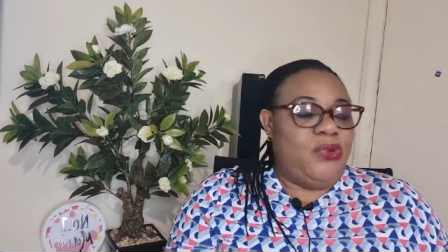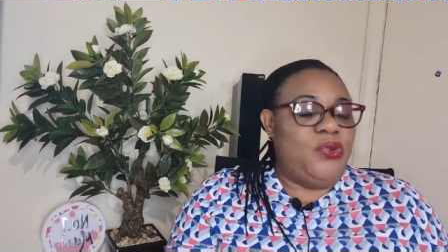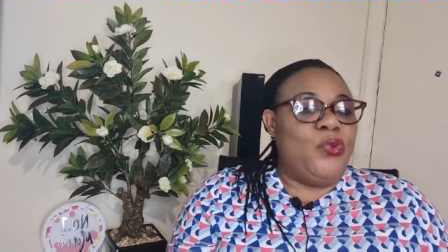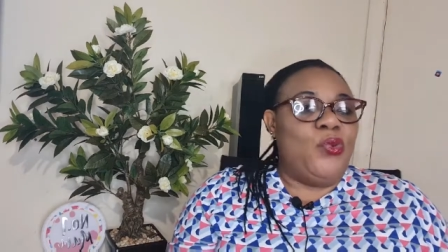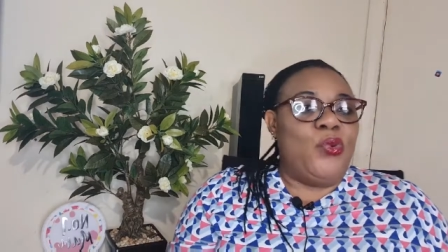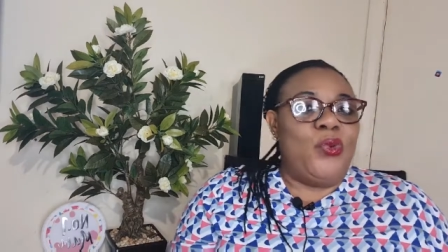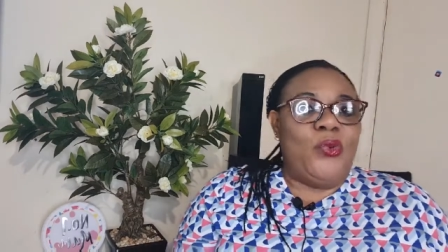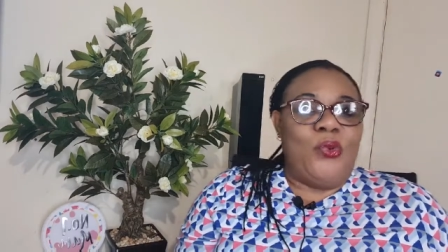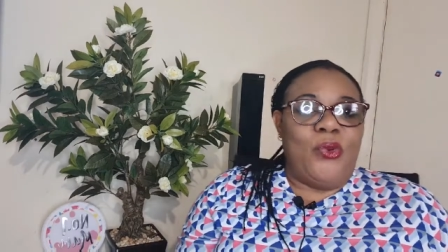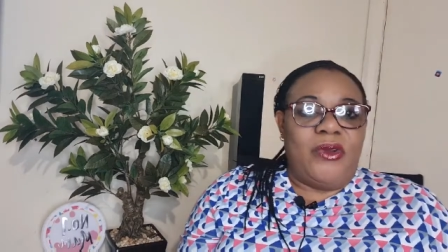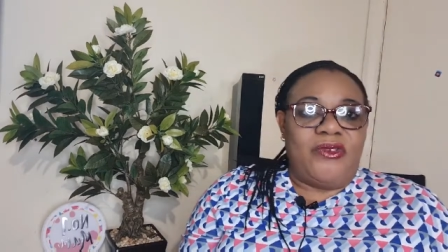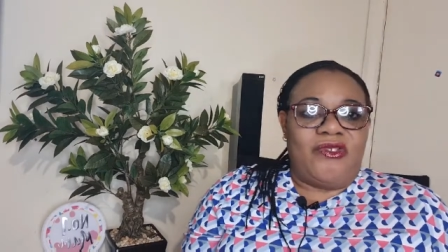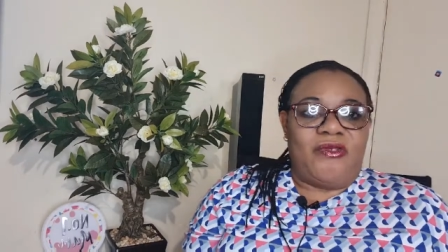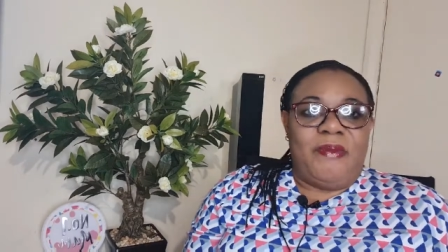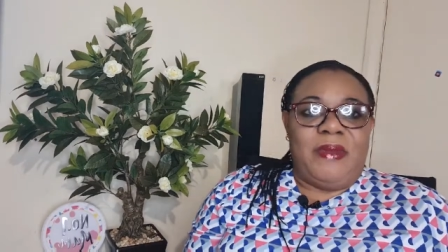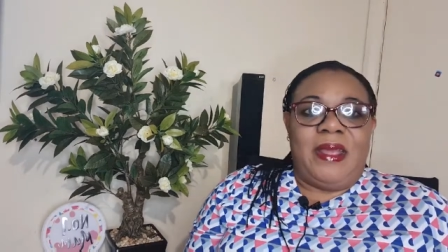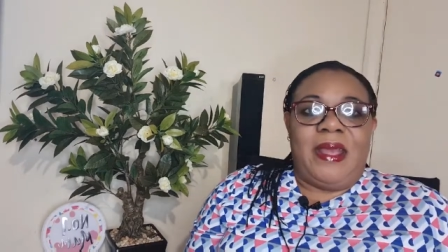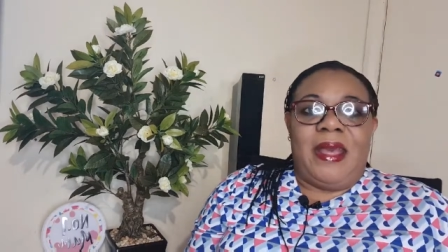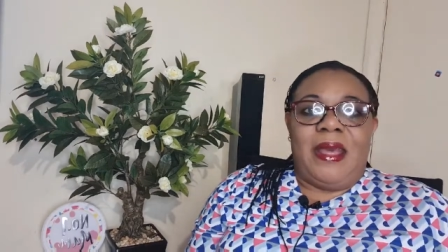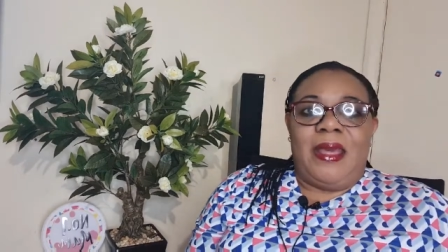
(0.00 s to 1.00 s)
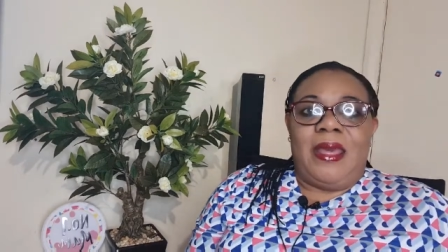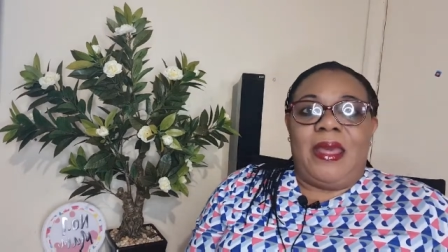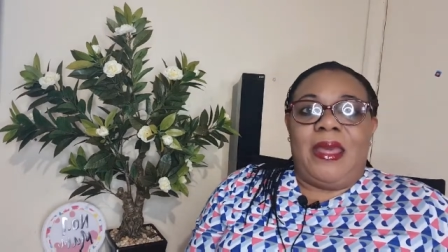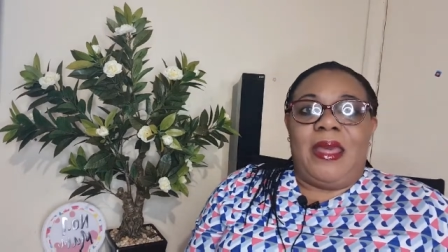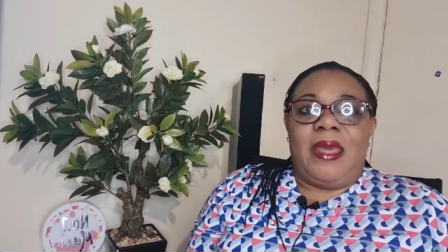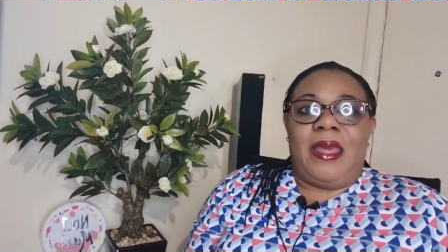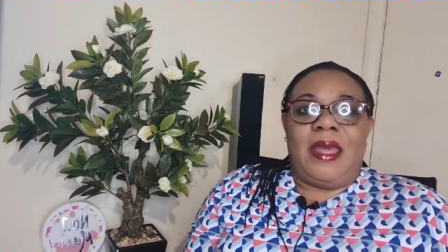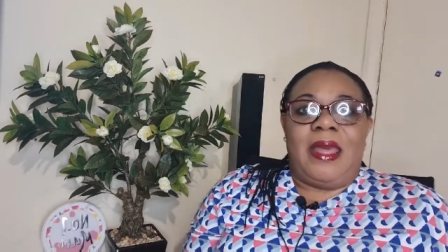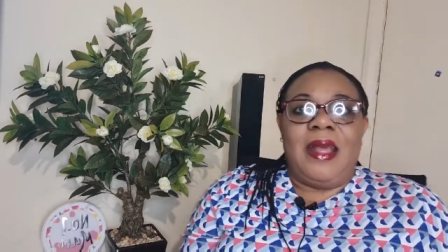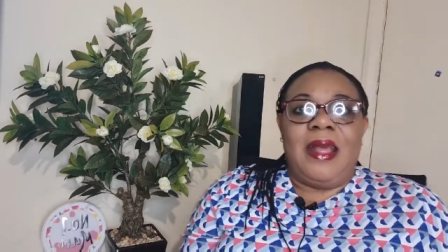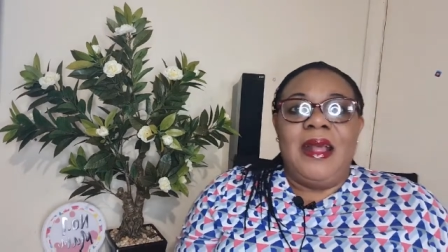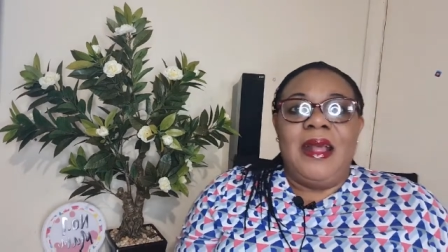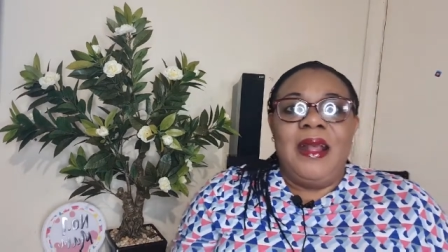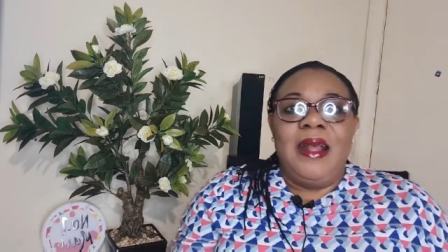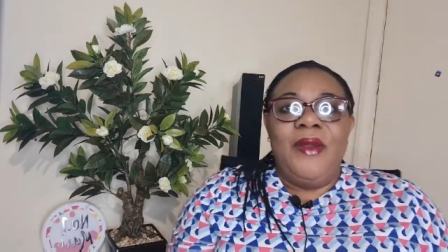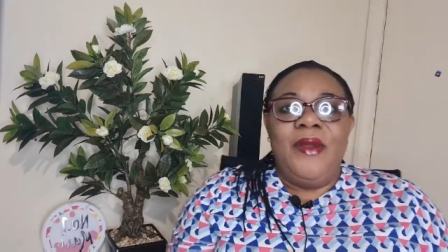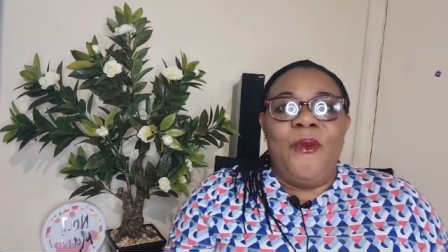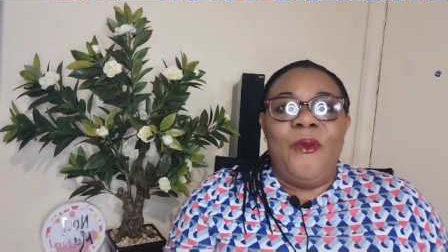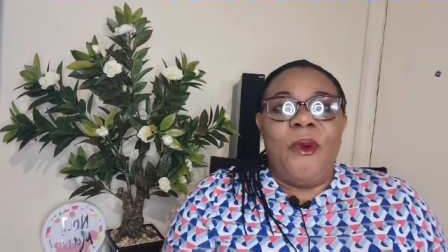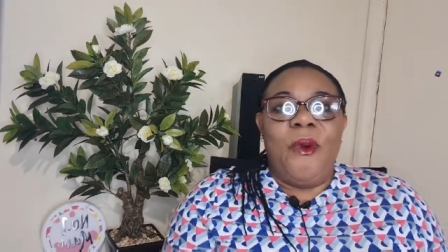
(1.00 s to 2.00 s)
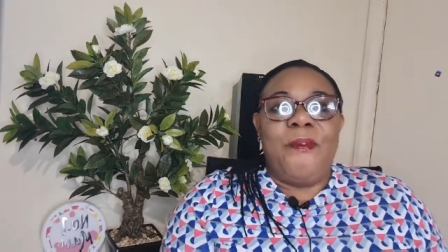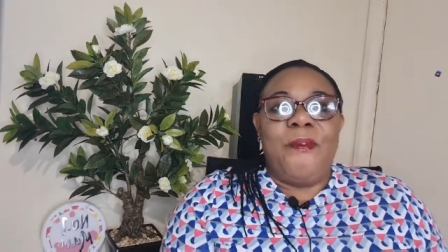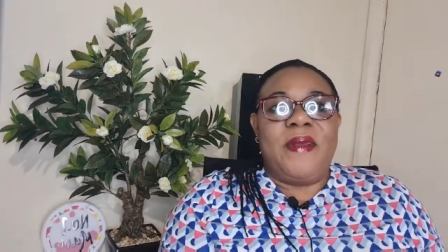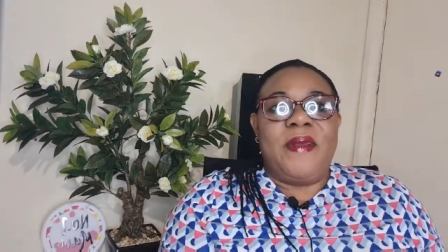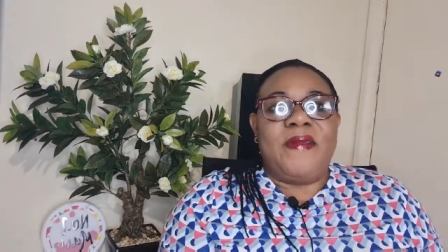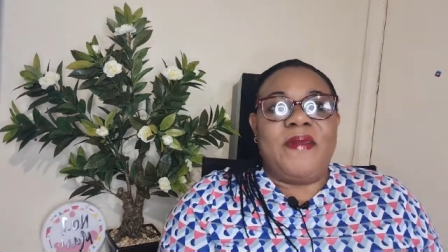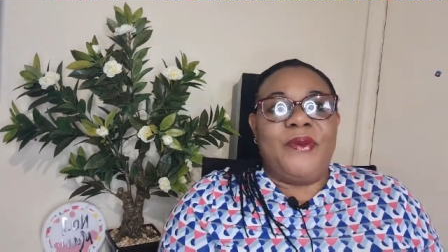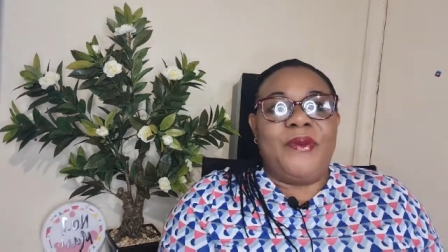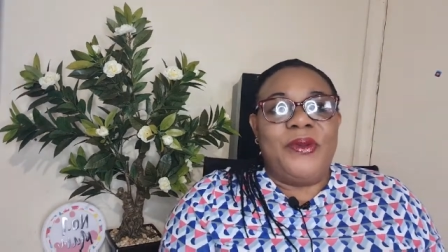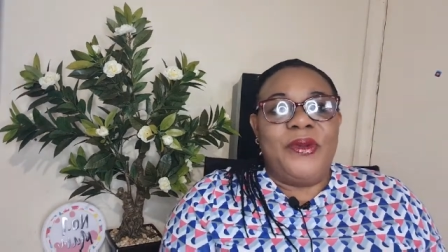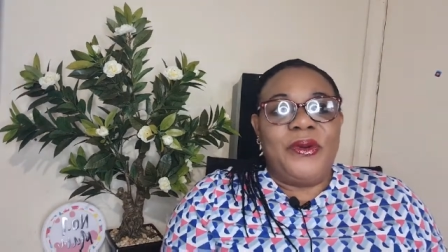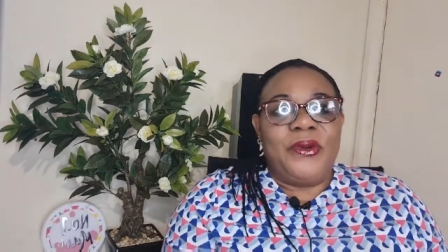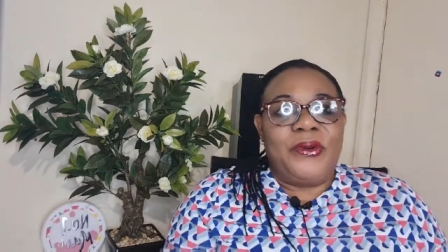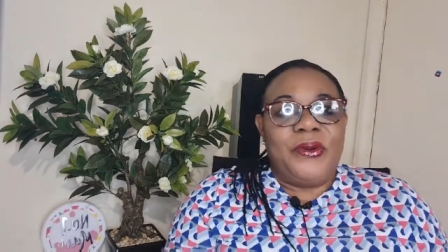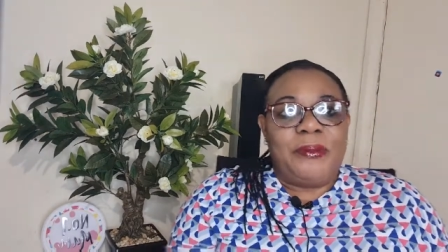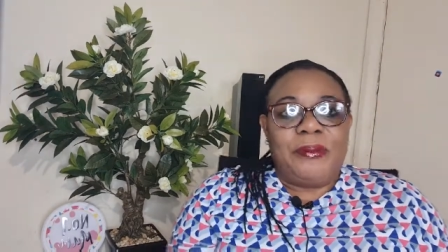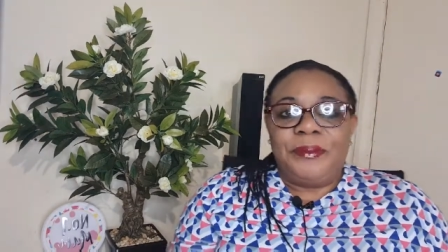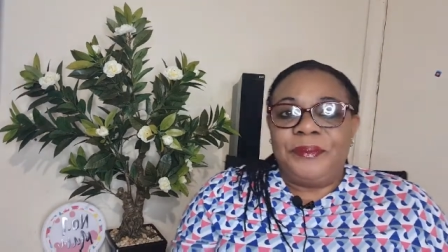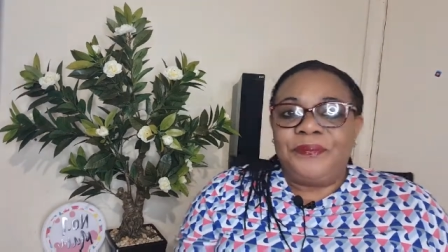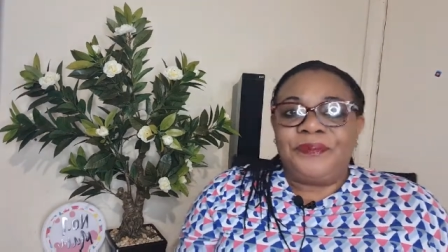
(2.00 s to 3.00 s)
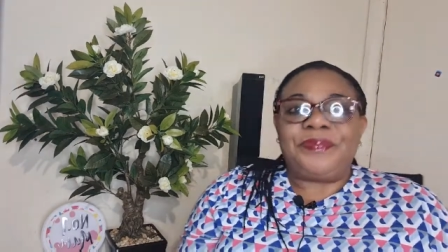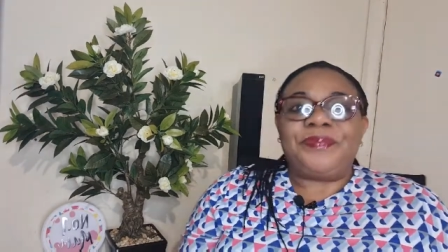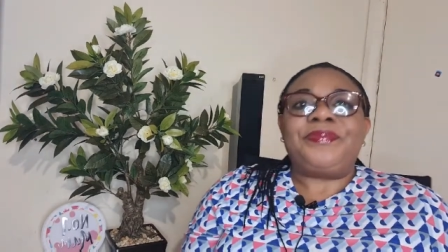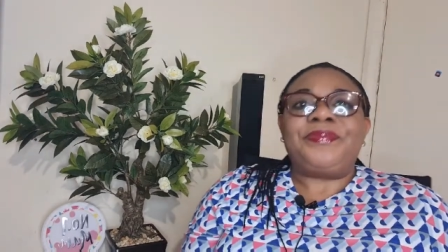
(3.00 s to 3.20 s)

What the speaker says: Who will watch me? No one person will not come.